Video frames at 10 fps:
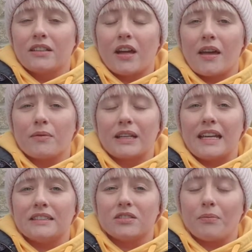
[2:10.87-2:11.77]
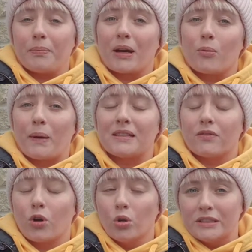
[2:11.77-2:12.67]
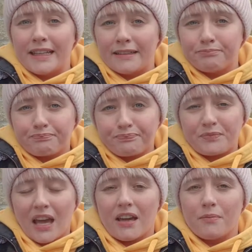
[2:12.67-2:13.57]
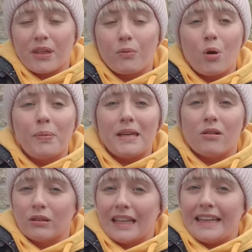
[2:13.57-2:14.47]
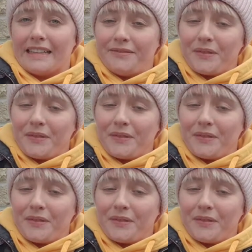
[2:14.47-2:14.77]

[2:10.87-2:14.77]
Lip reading: creating some bigger bits of content that will be online.